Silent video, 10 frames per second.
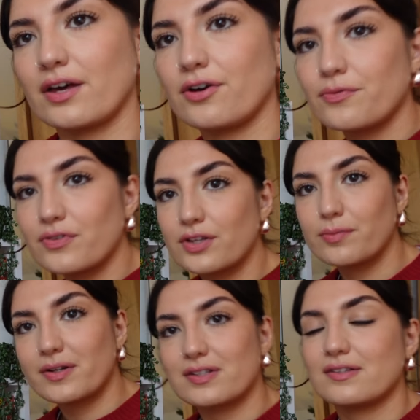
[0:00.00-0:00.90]
hopefully
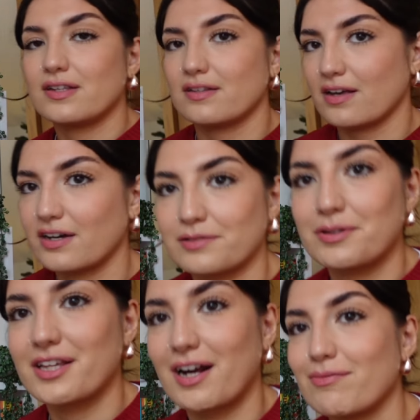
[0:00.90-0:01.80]
you'll be able to see, because I had to
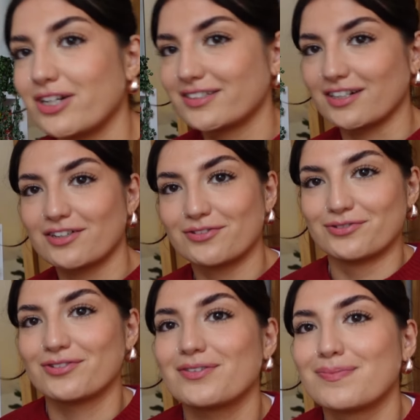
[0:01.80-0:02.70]
put the camera in such an
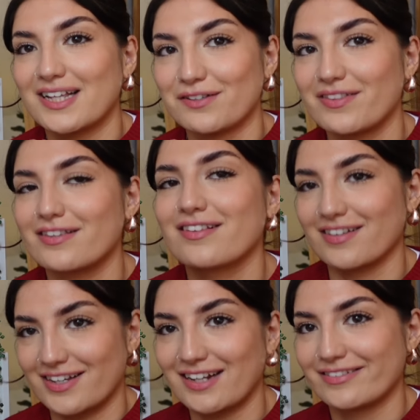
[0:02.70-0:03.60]
awkward place that it's
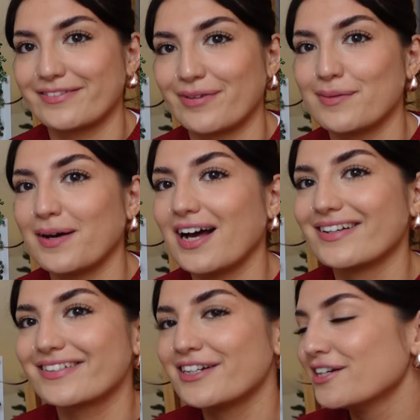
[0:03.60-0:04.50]
against my
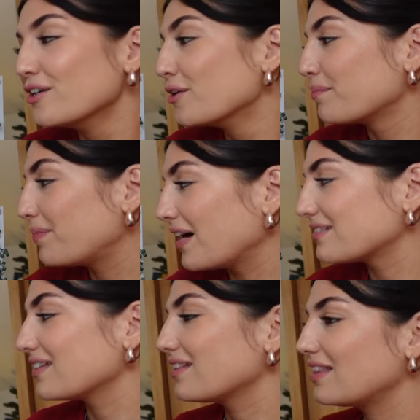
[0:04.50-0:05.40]
bed.
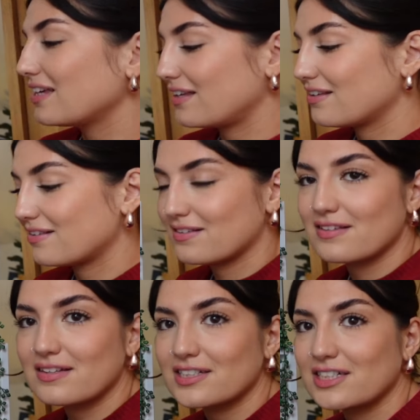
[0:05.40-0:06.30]
But
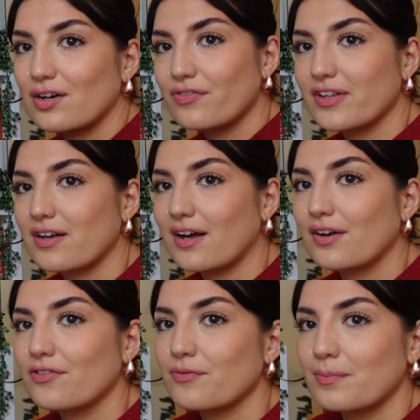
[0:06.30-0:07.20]
this shelf is
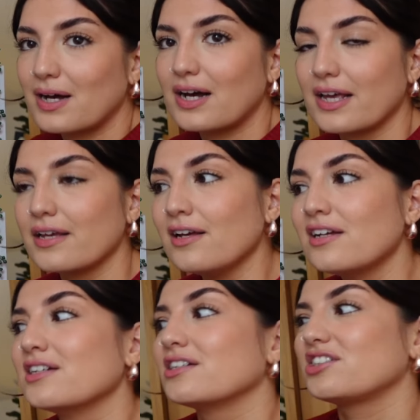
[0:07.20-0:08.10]
kind of my
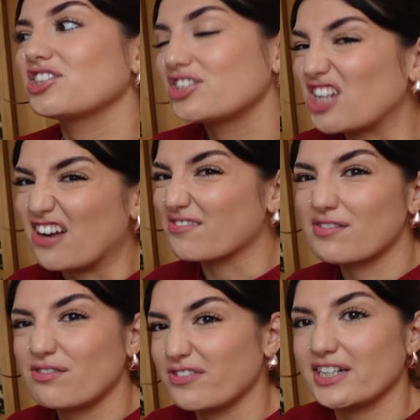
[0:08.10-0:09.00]
just
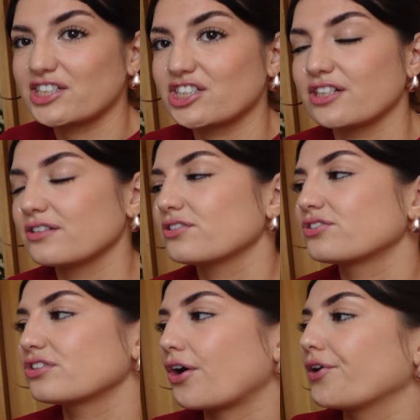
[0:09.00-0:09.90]
general fiction.
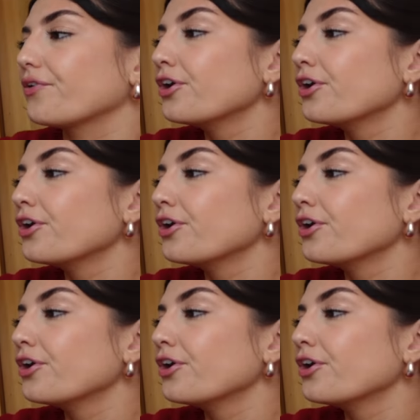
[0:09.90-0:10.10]
So